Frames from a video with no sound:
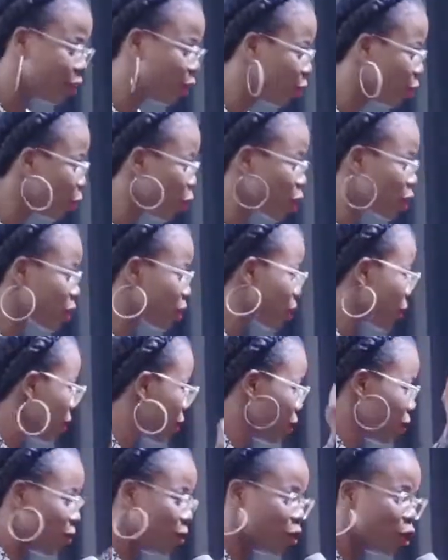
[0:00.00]

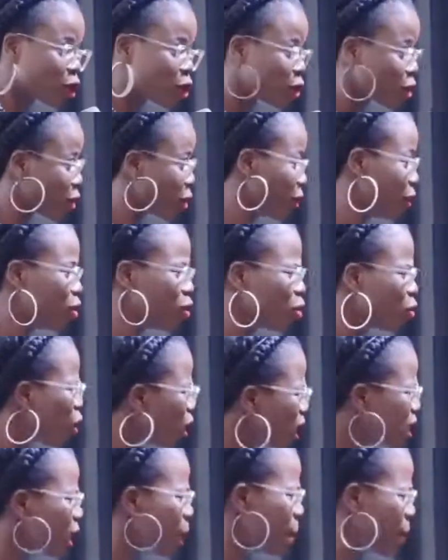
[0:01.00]
you know,
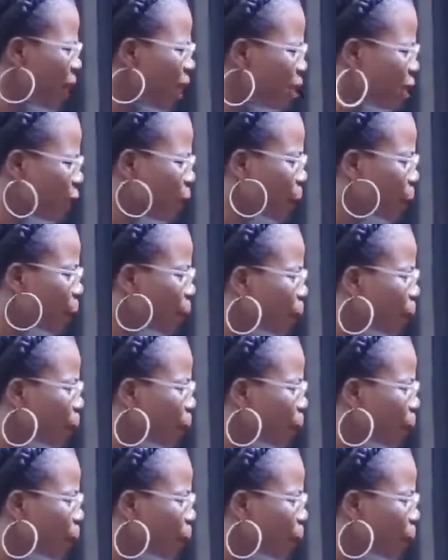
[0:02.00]
God is amazing.